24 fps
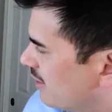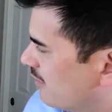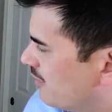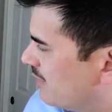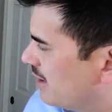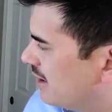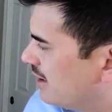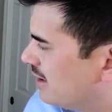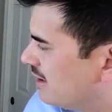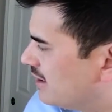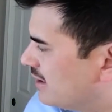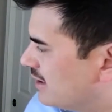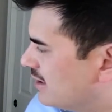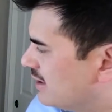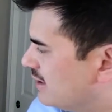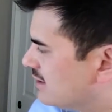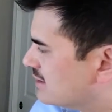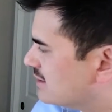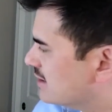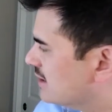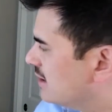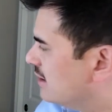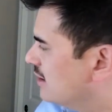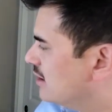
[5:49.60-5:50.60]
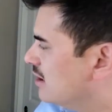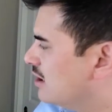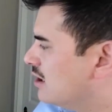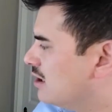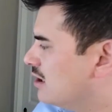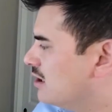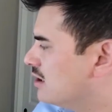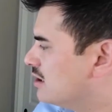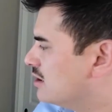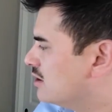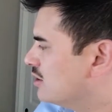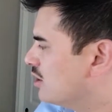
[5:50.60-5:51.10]
amenities and
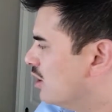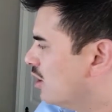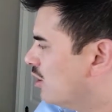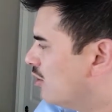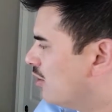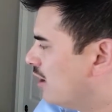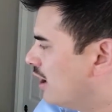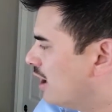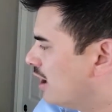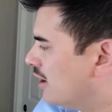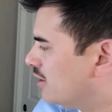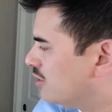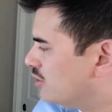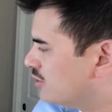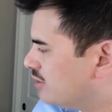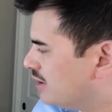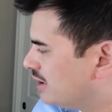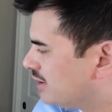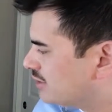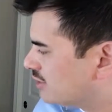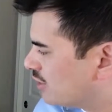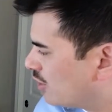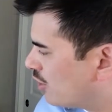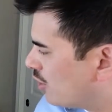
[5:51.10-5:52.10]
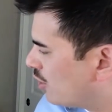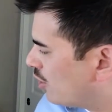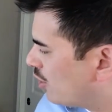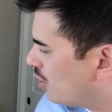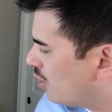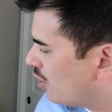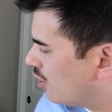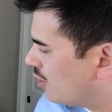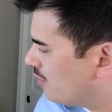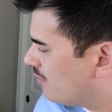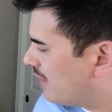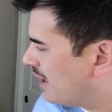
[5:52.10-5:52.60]
unique to
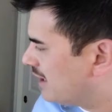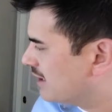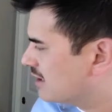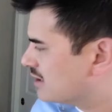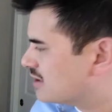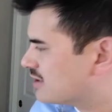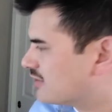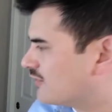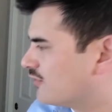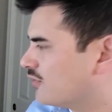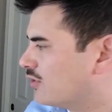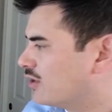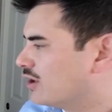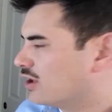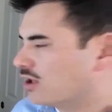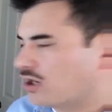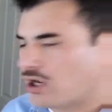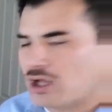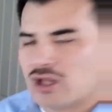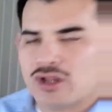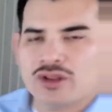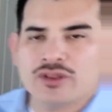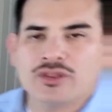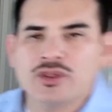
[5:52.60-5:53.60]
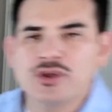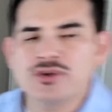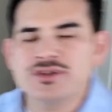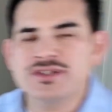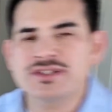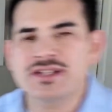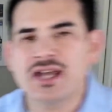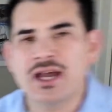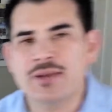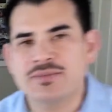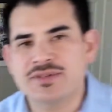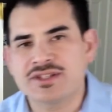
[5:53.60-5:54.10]
her and maintenance free and all of those
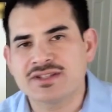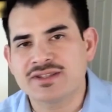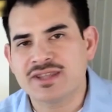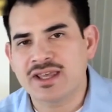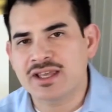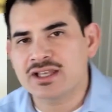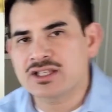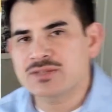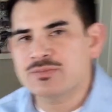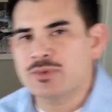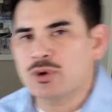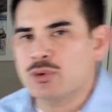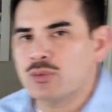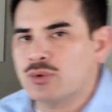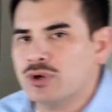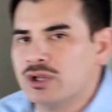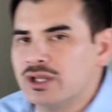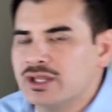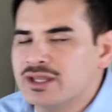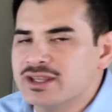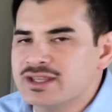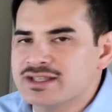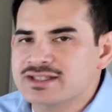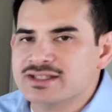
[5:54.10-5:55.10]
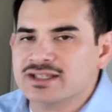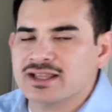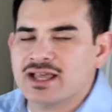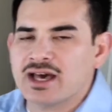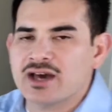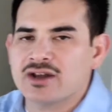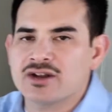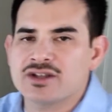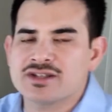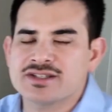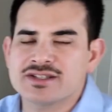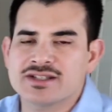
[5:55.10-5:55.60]
types of things. But really this
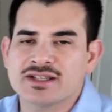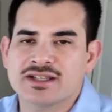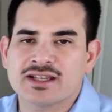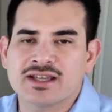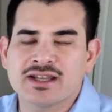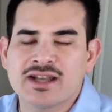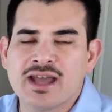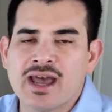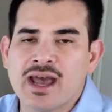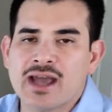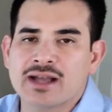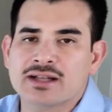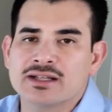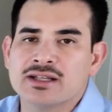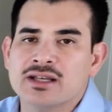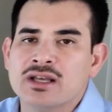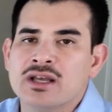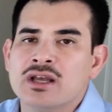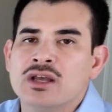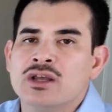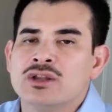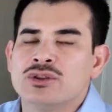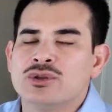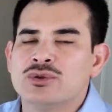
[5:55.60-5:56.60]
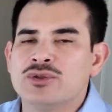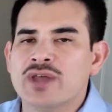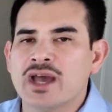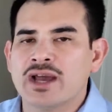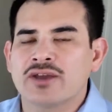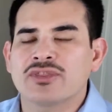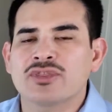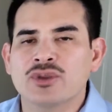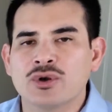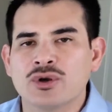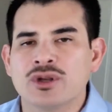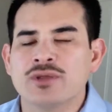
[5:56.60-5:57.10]
allowed us to connect through
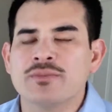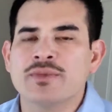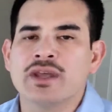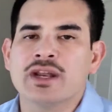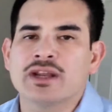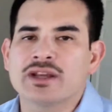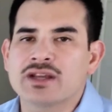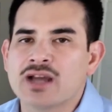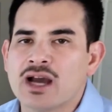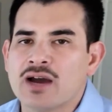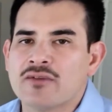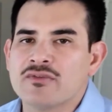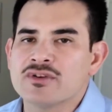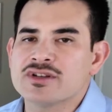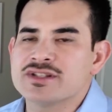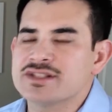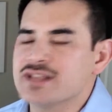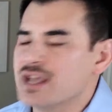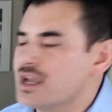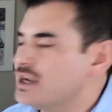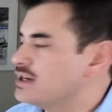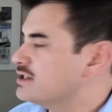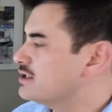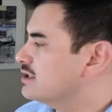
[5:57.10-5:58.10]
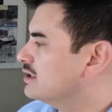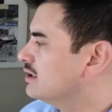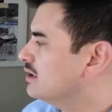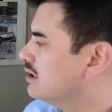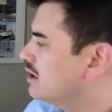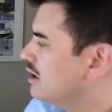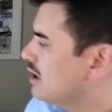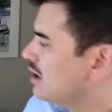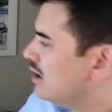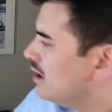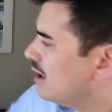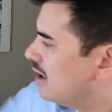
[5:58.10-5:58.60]
that 30-minute conversation.
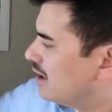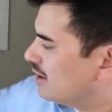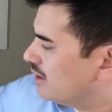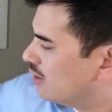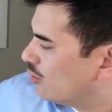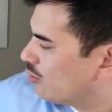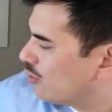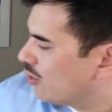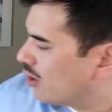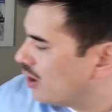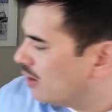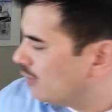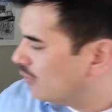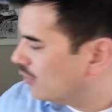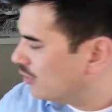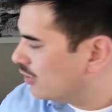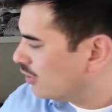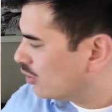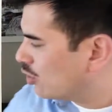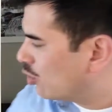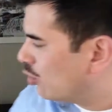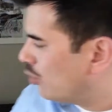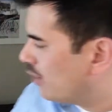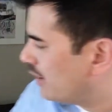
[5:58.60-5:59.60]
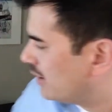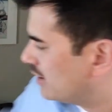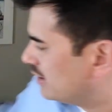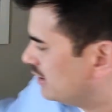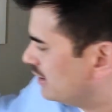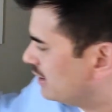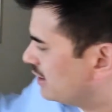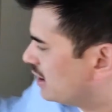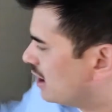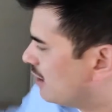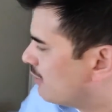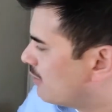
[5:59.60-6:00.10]
And then we were able to
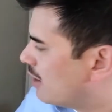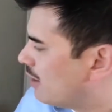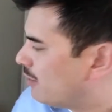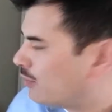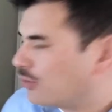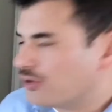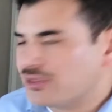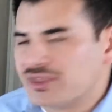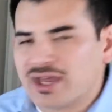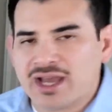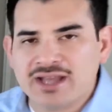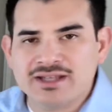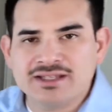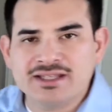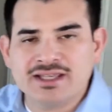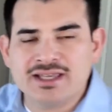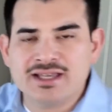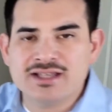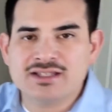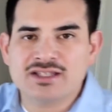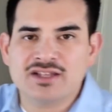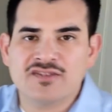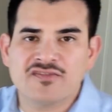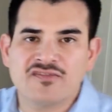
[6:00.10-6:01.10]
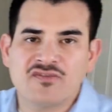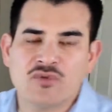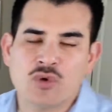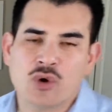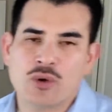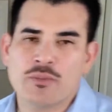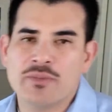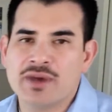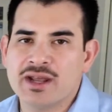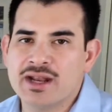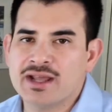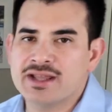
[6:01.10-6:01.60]
quickly come up with ideas in
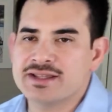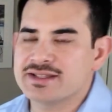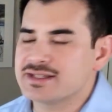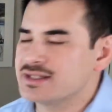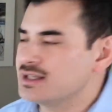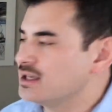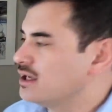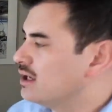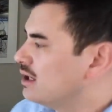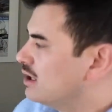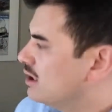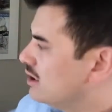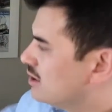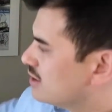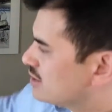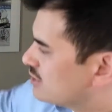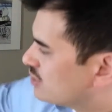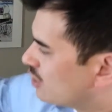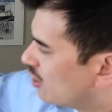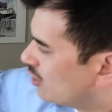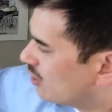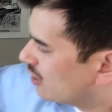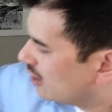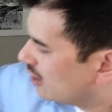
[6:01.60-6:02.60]
4 minutes, start